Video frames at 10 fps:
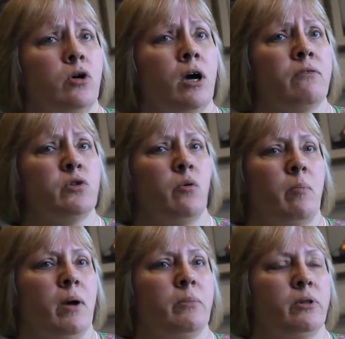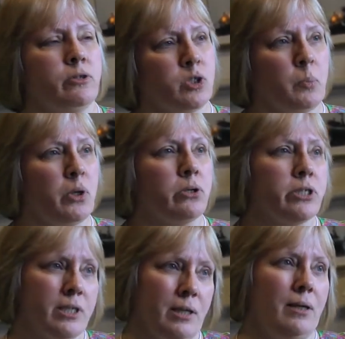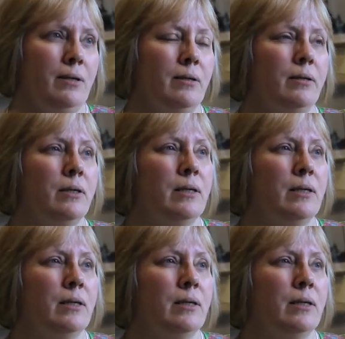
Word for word: know, you have to remember there's a person there.